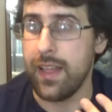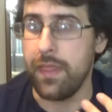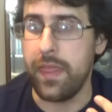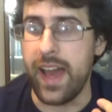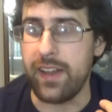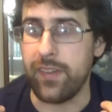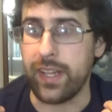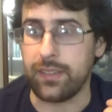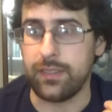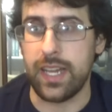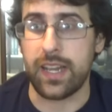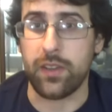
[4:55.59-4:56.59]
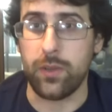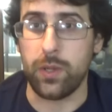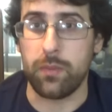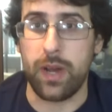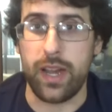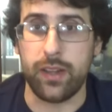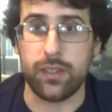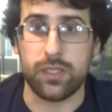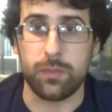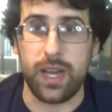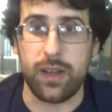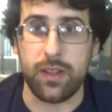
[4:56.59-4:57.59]
that like Deku admires
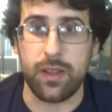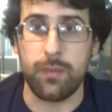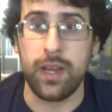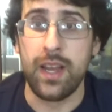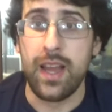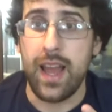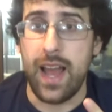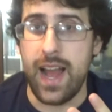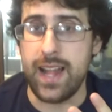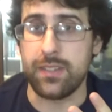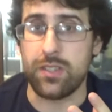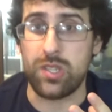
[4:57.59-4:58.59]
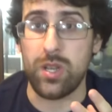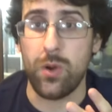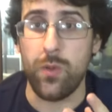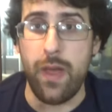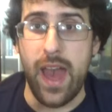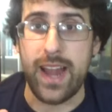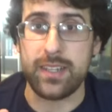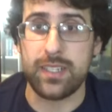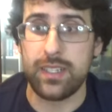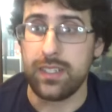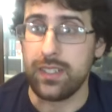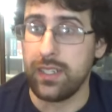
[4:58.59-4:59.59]
about him. And so that
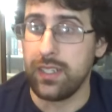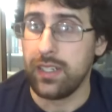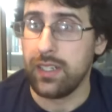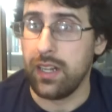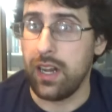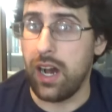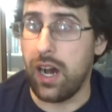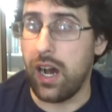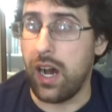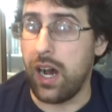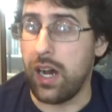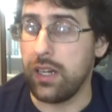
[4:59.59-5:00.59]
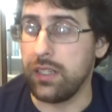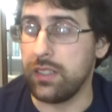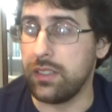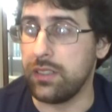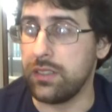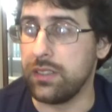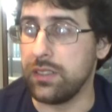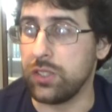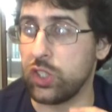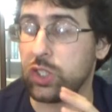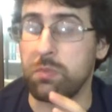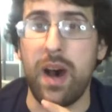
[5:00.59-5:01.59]
uh,
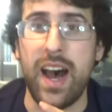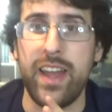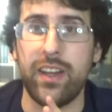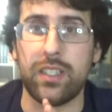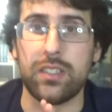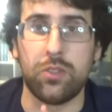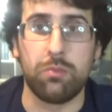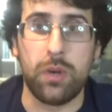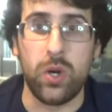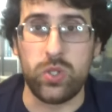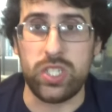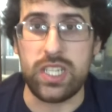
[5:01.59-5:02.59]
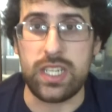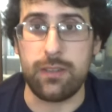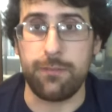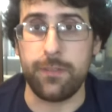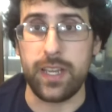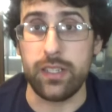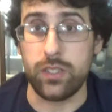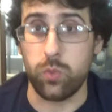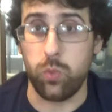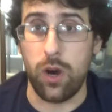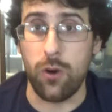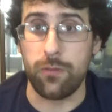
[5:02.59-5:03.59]
smile motif is
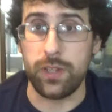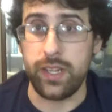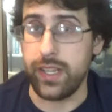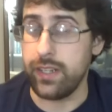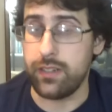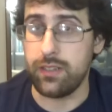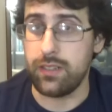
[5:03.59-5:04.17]
woven into